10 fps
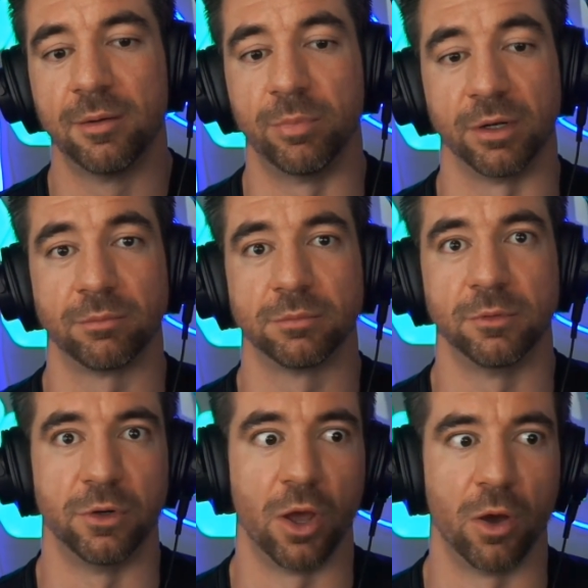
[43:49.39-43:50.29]
but
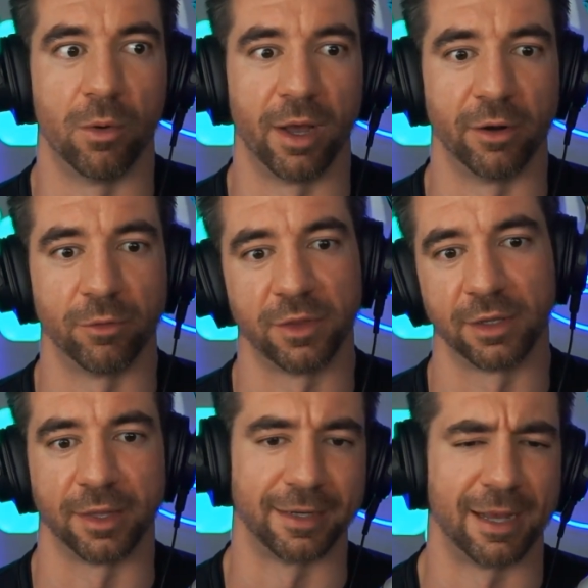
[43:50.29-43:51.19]
no, I don't
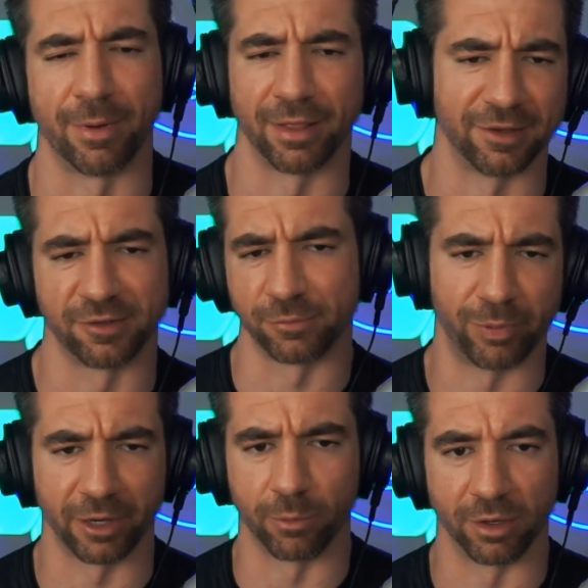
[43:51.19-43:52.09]
think like come on, let's just
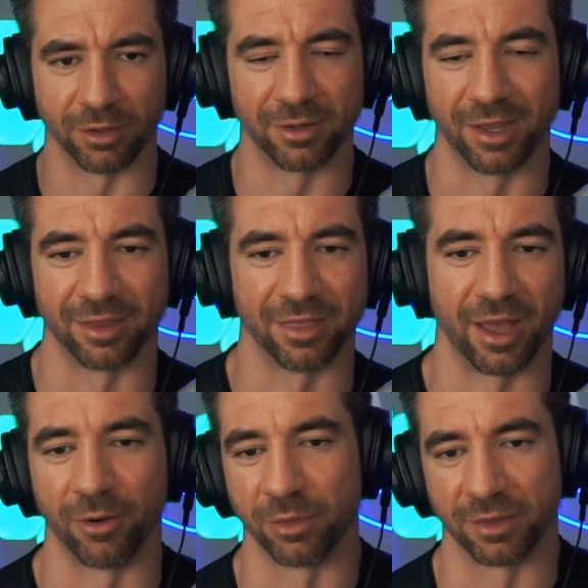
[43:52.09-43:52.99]
pick one. Like
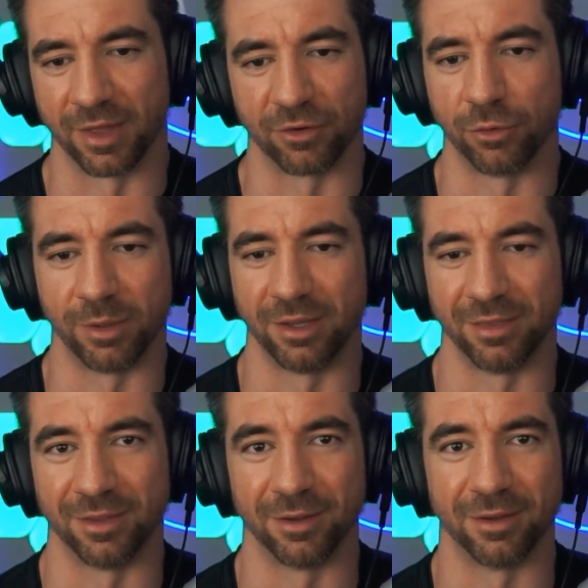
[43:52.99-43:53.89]
I don't think that should be
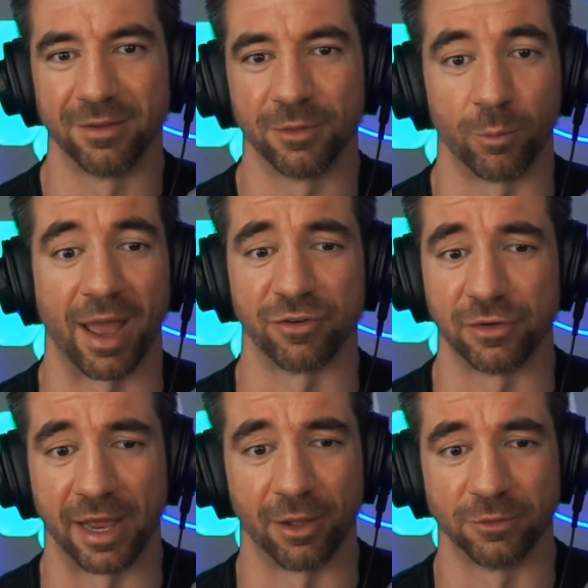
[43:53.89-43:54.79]
the the
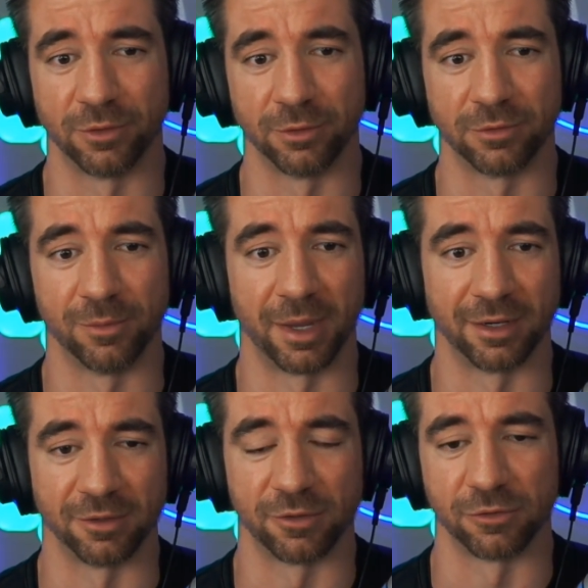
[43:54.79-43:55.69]
rationale to to make
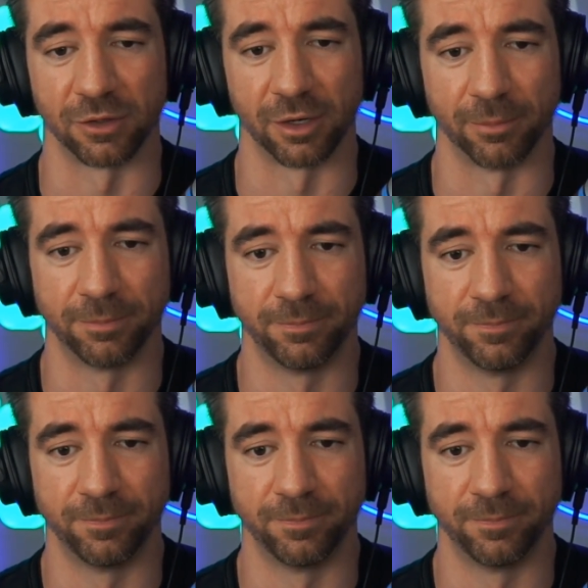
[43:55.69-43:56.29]
a decision here.